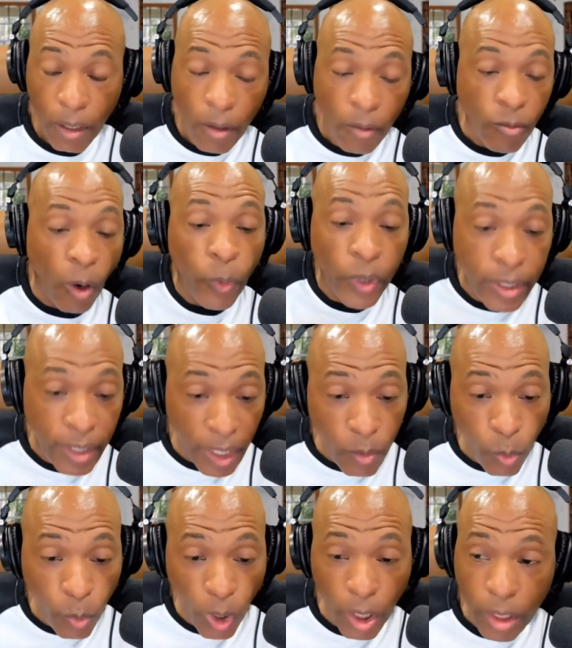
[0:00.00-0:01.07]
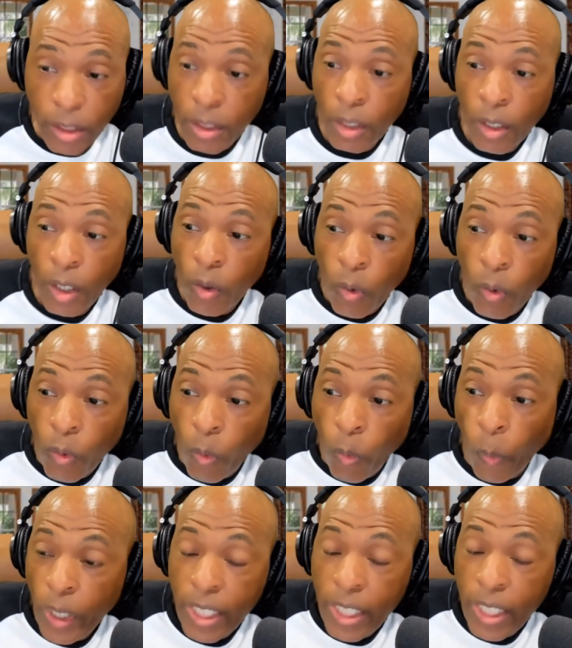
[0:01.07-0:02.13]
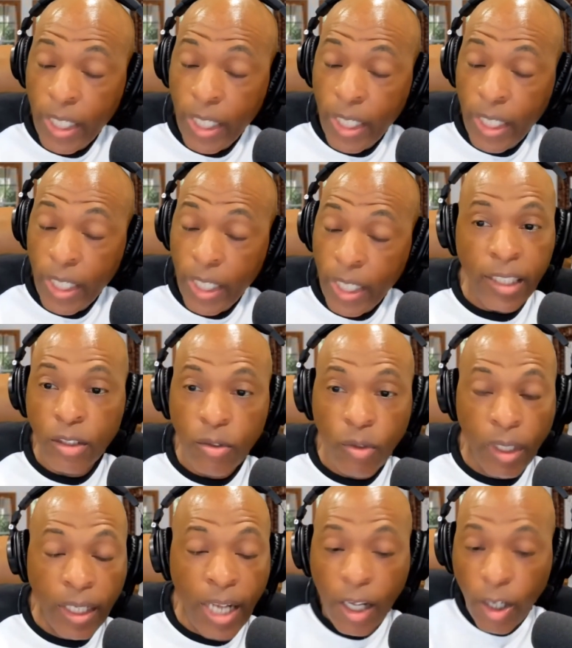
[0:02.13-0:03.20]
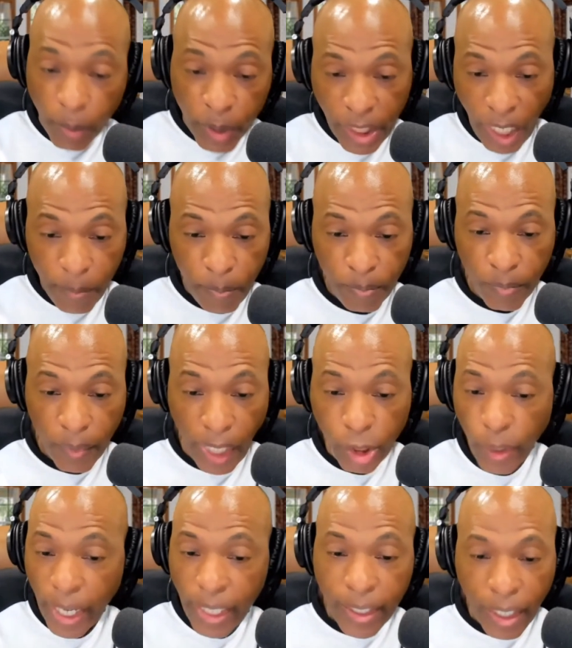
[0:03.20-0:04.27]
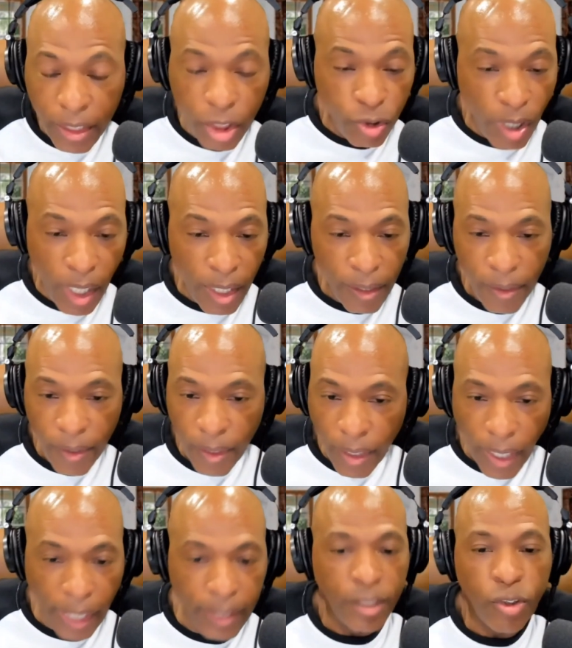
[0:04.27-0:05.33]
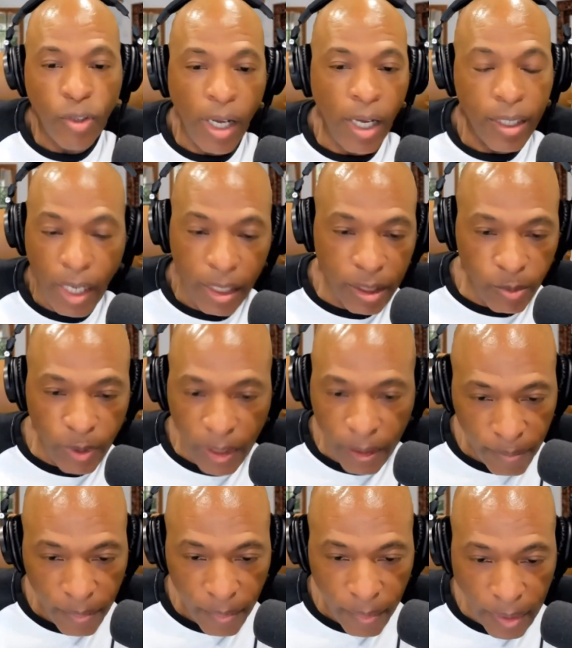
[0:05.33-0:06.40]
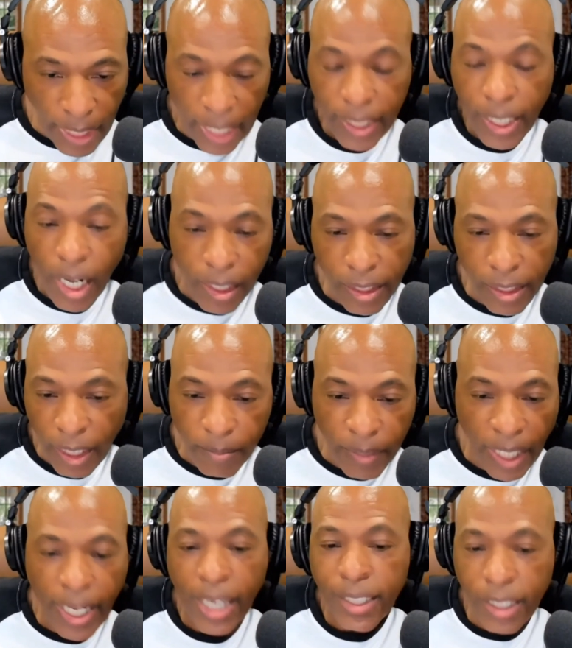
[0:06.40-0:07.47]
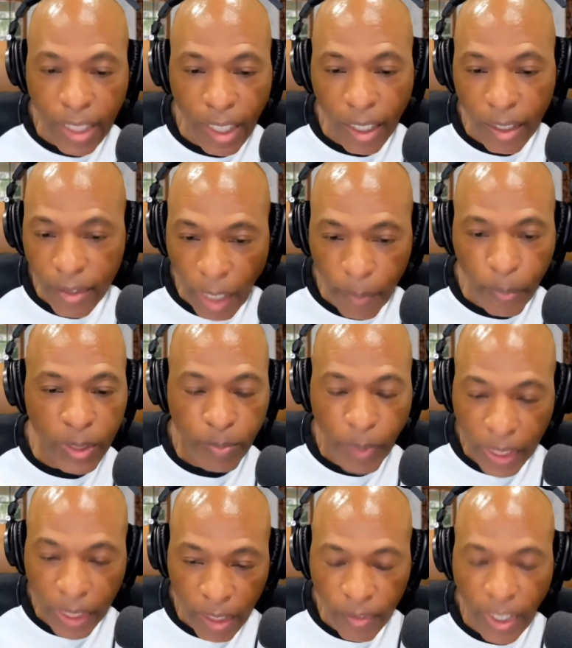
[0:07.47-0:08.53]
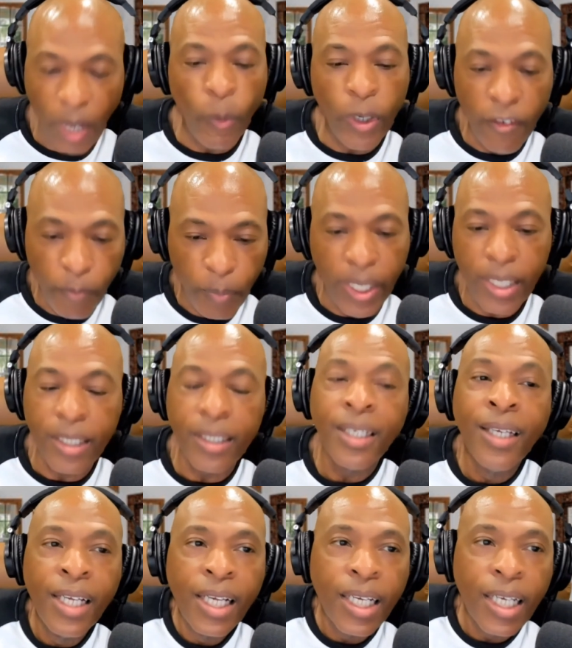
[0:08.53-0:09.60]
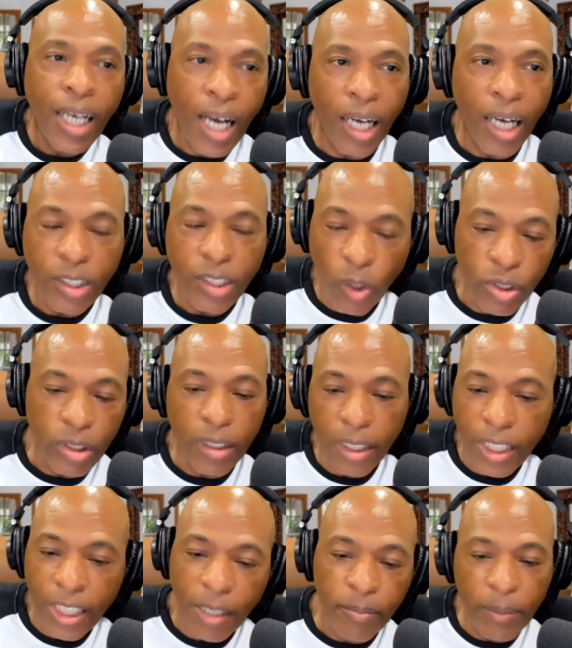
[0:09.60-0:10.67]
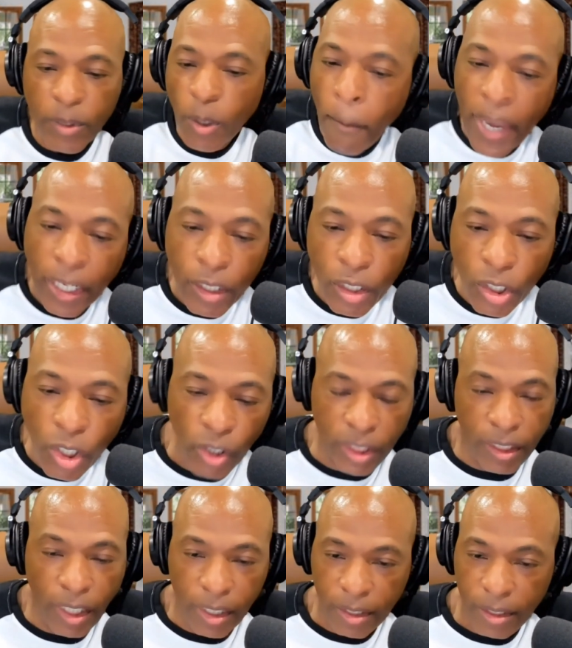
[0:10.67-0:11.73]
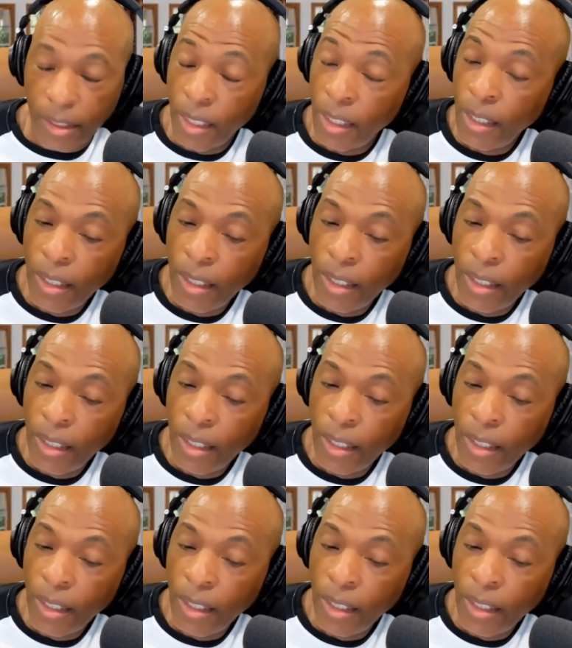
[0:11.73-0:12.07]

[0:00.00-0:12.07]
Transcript: What we did was we then lock up shop. I try to get draw, and the draw cost me. That concept, that idea, that perspective, that way of playing cost us the game. People don't make no sense.